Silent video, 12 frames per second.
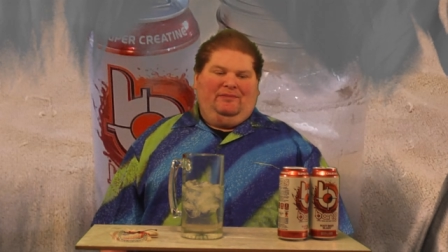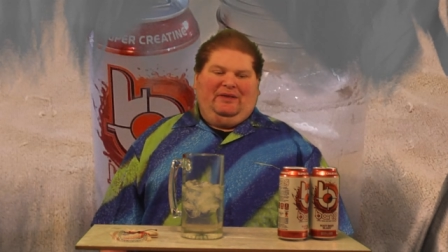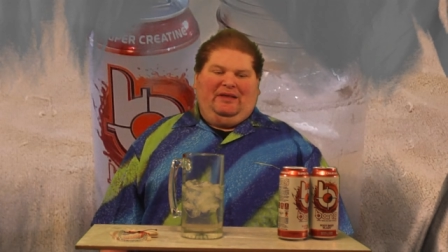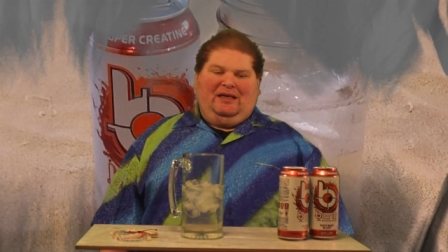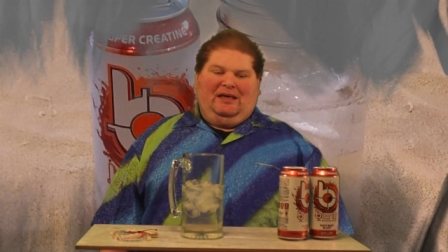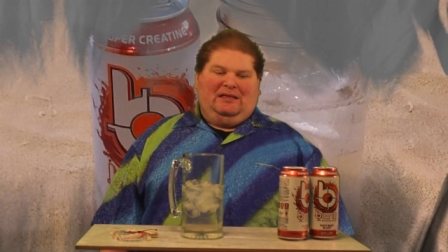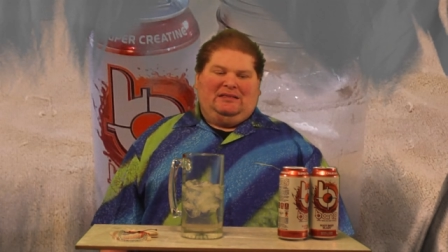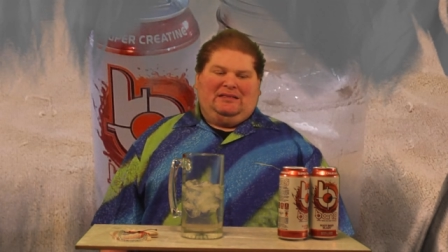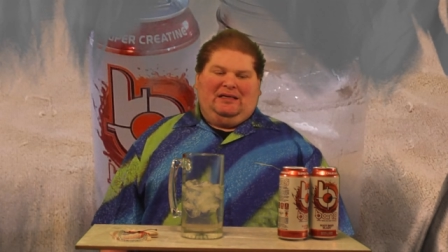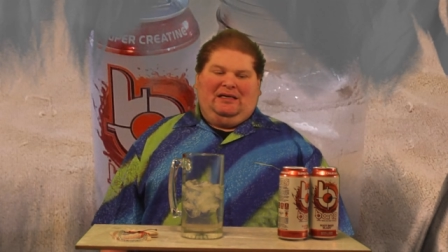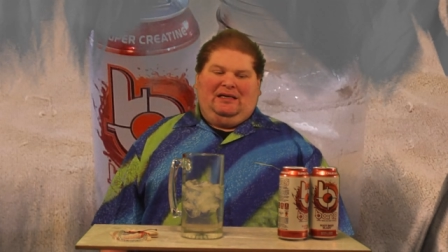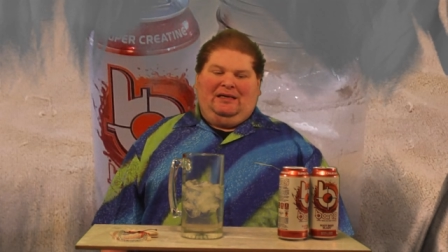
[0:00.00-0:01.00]
Because
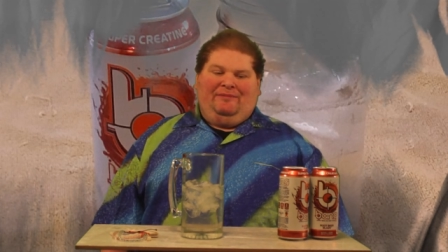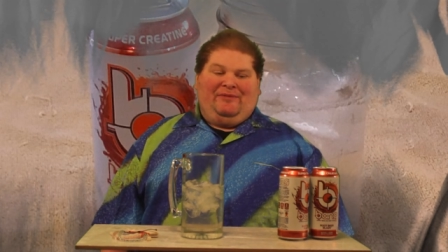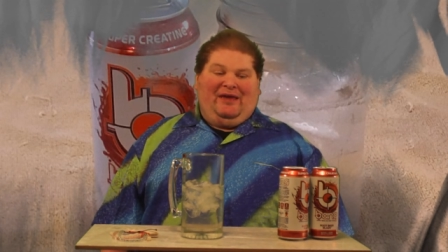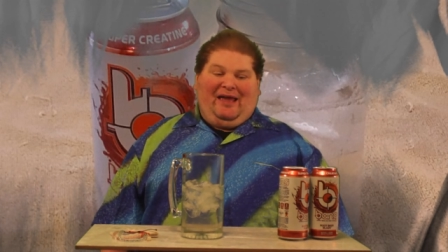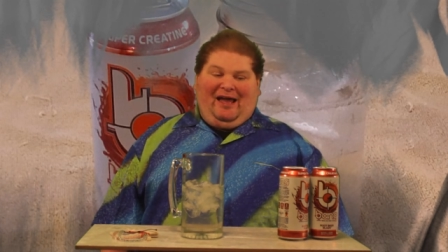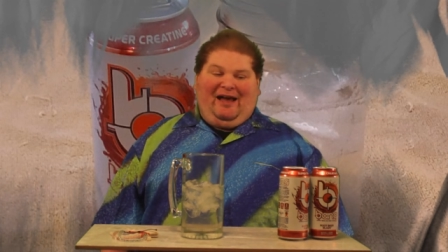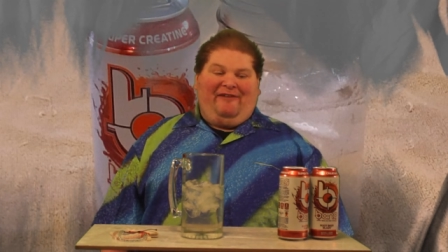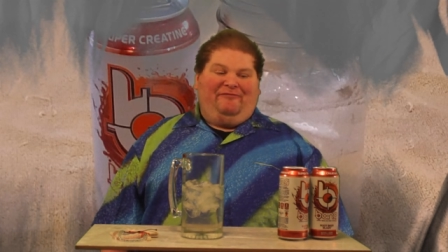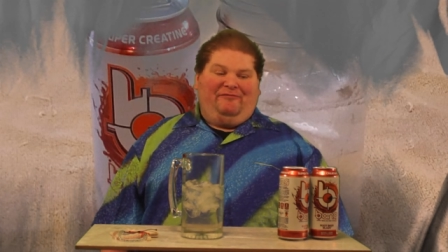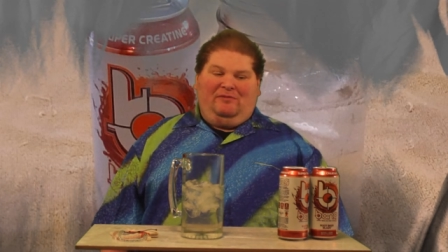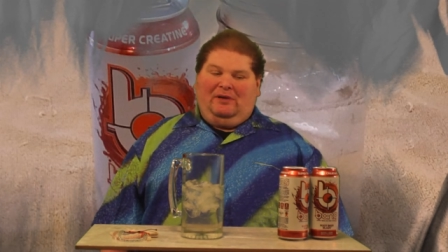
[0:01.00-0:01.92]
um, they have,